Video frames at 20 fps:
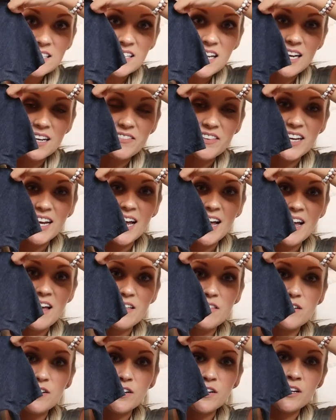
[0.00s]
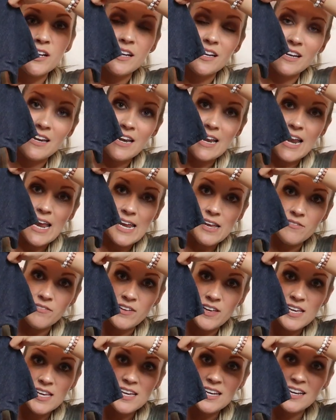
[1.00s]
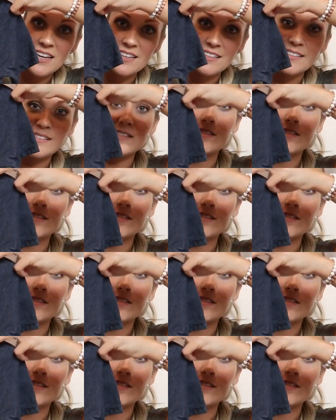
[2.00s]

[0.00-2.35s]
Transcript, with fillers: It's kind of like a heathered navy and